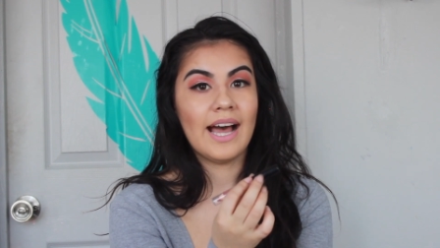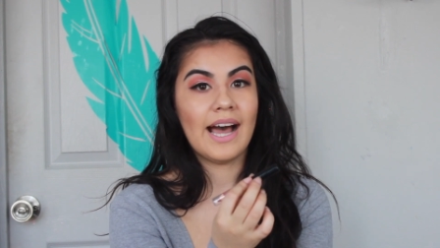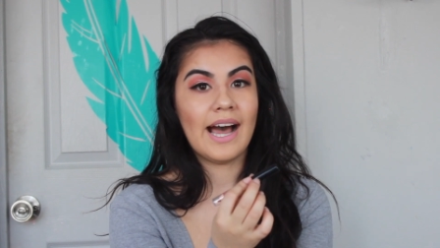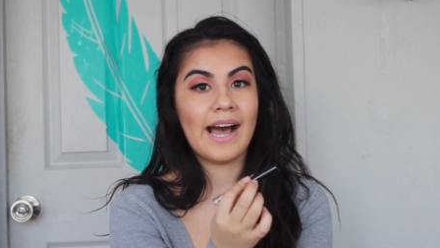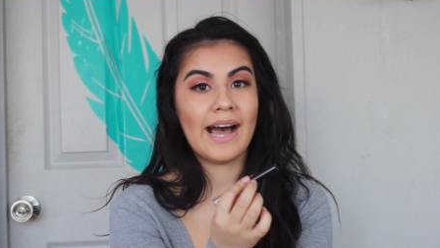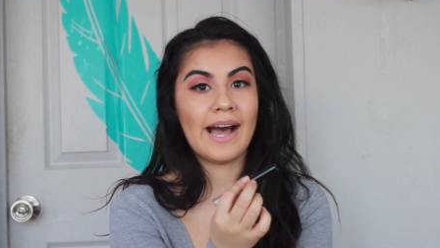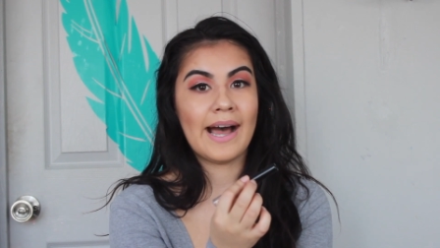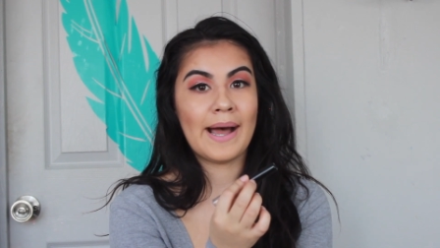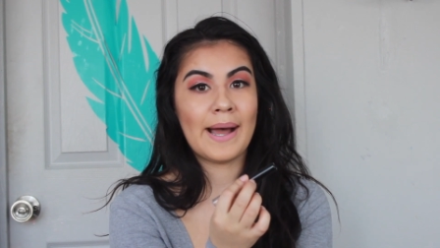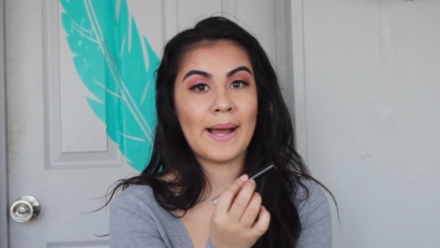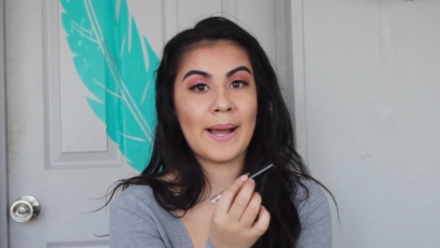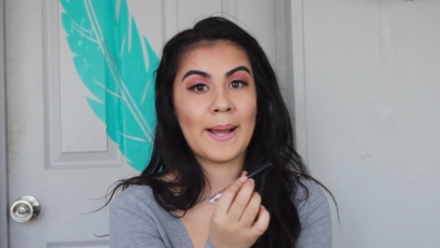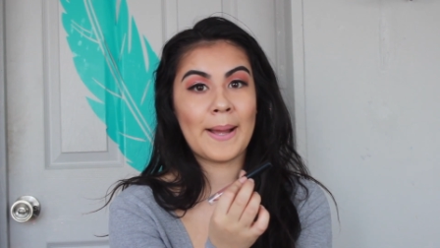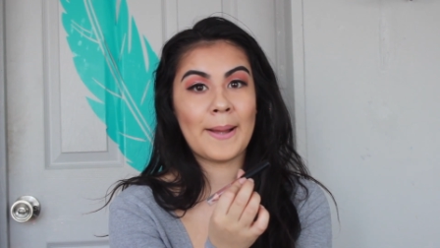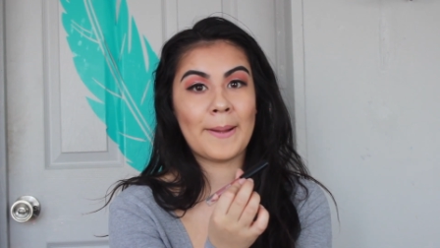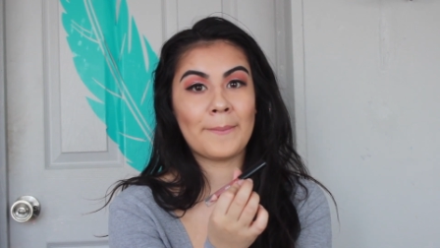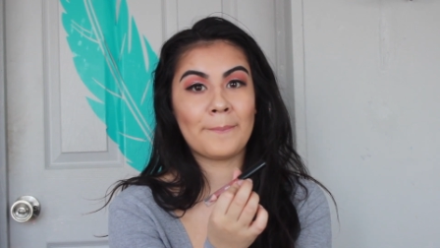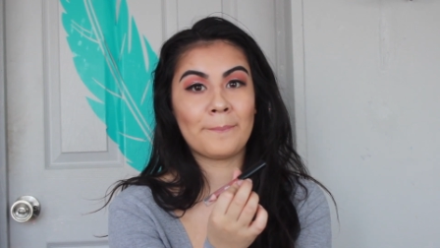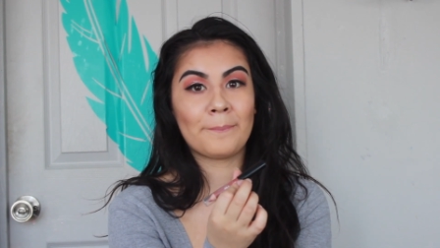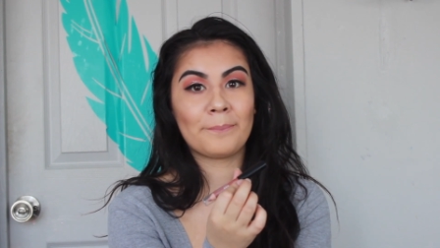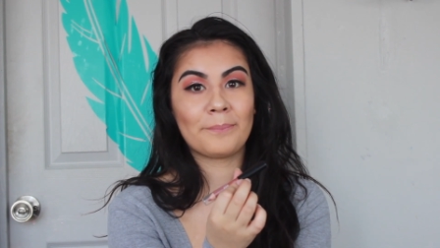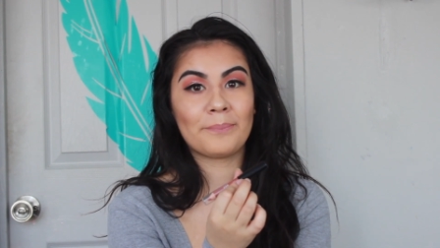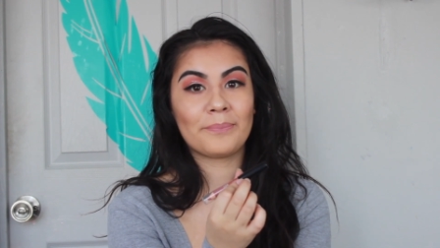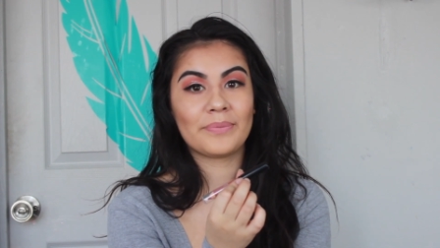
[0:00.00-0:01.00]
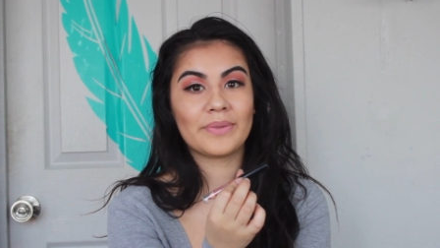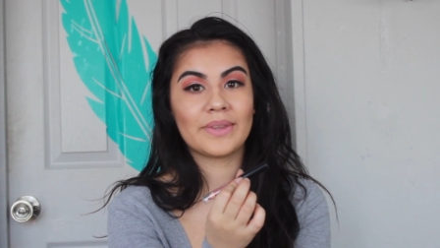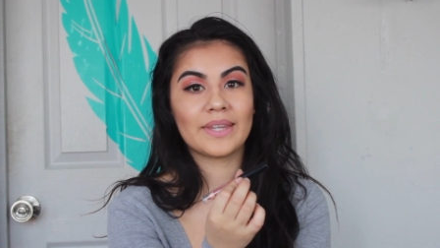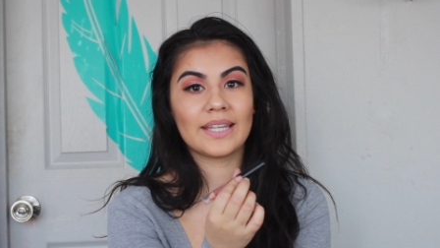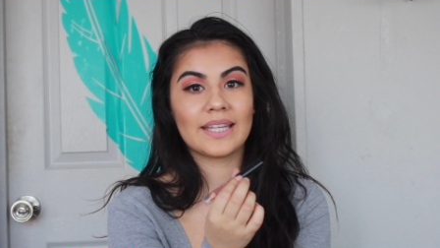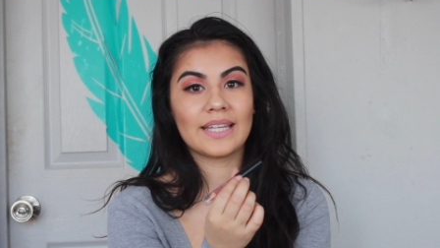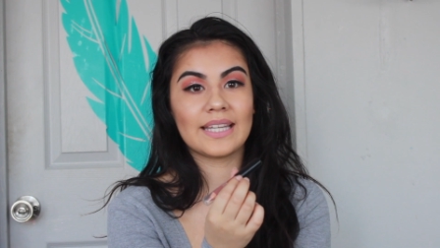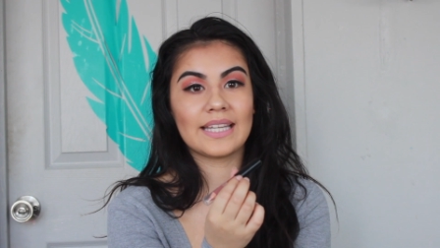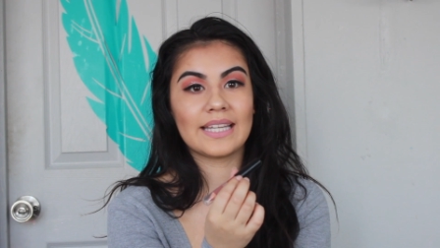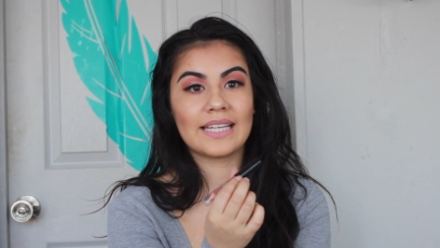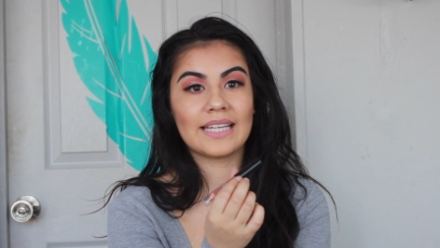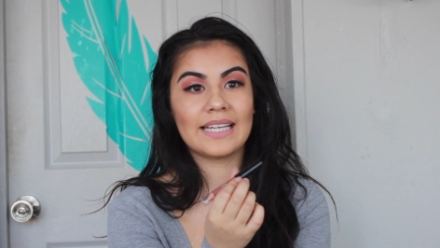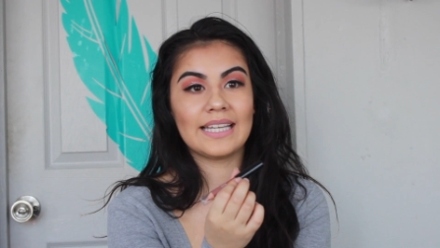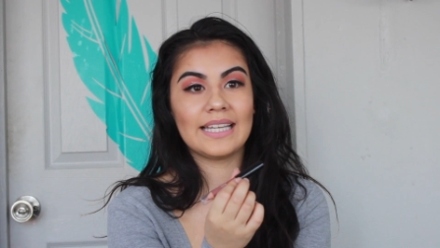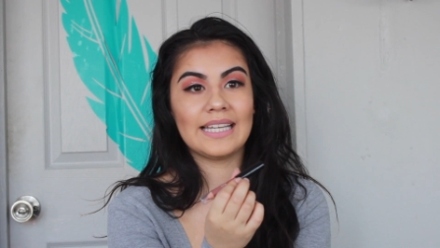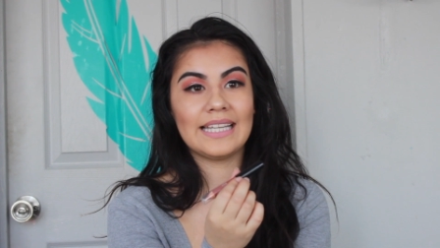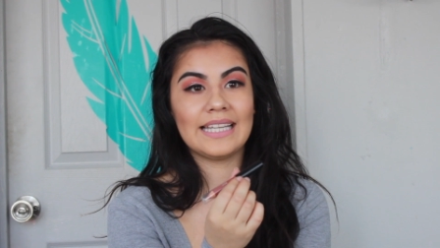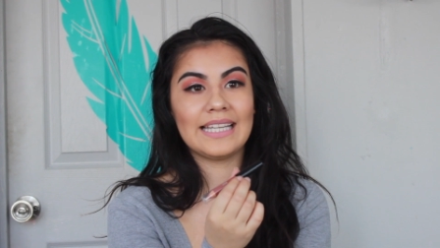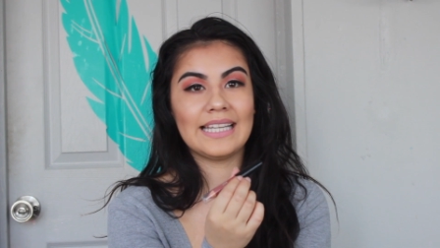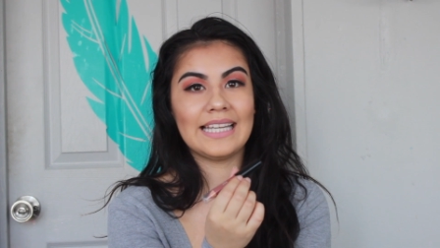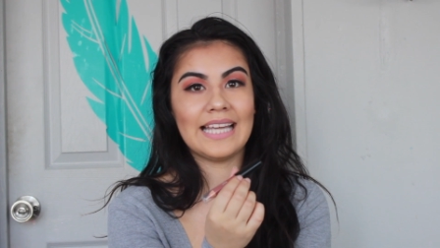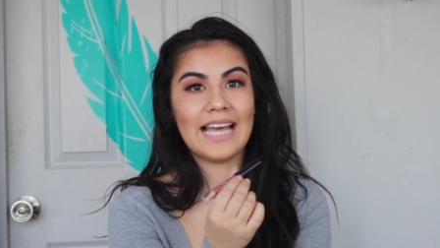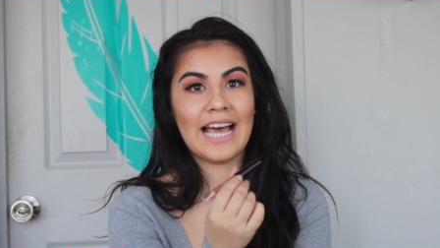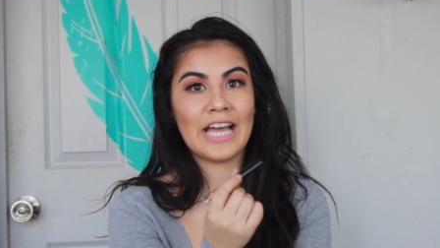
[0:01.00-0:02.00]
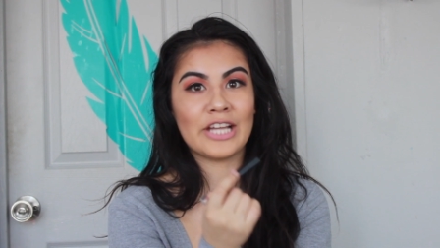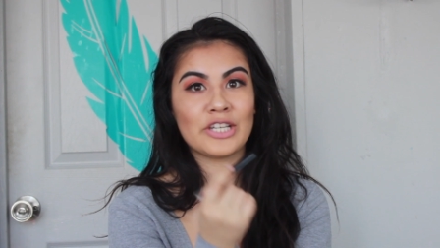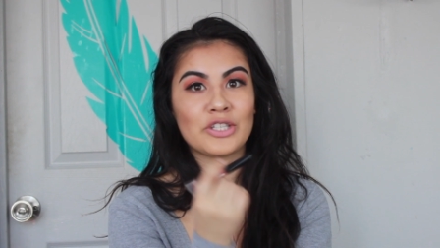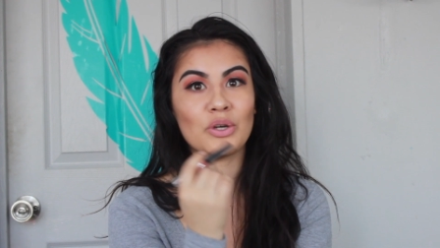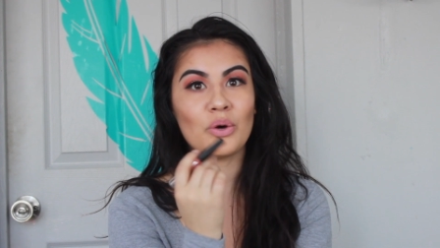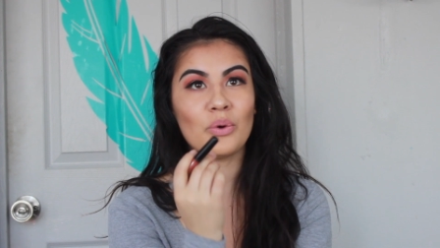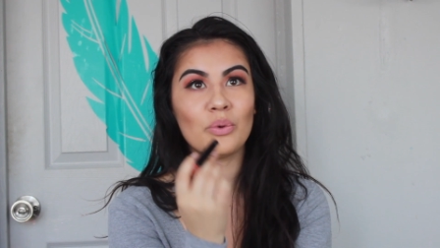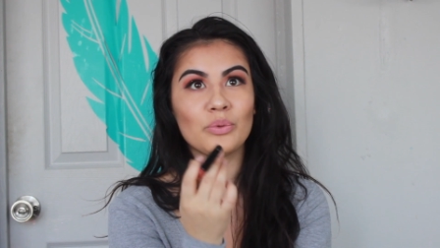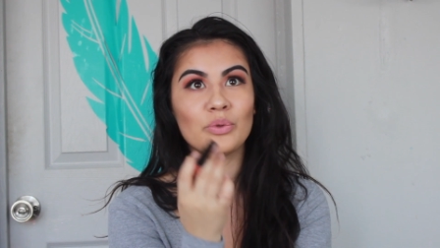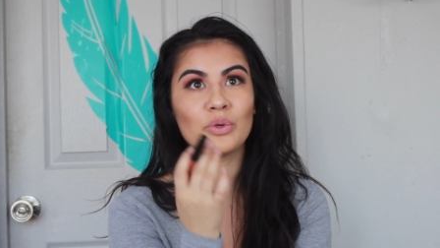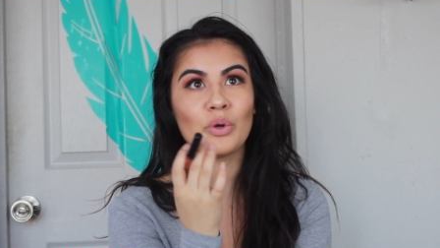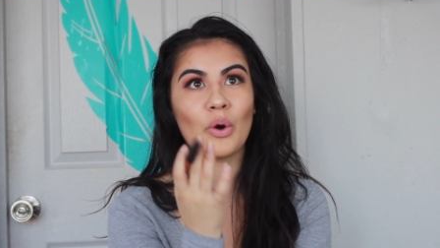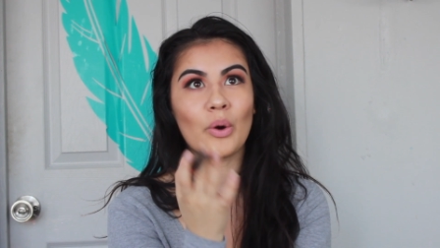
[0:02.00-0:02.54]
I don't